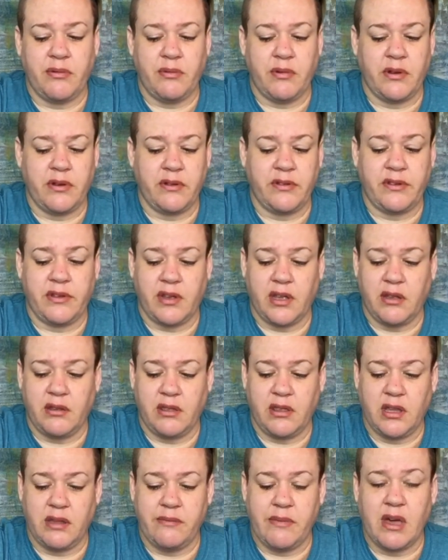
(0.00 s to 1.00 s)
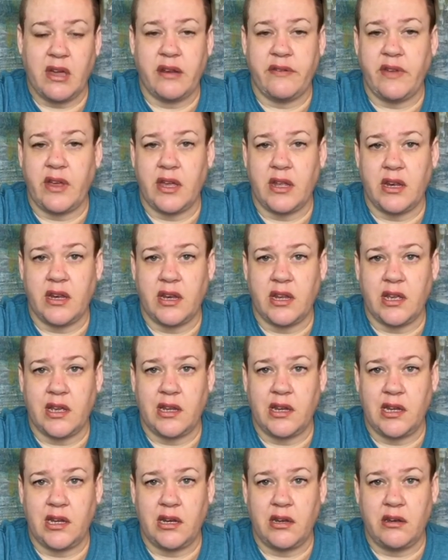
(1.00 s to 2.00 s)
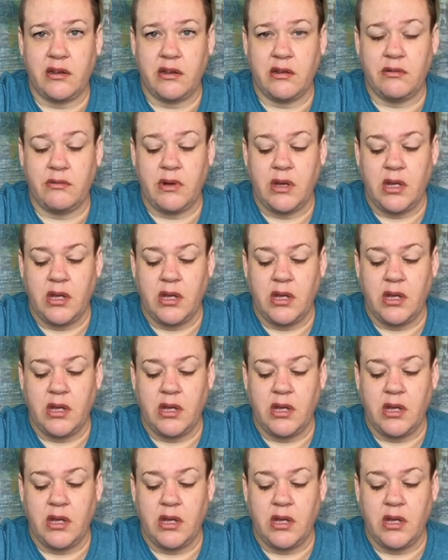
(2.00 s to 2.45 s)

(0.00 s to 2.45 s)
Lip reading: reducing the amount of editing I need to do,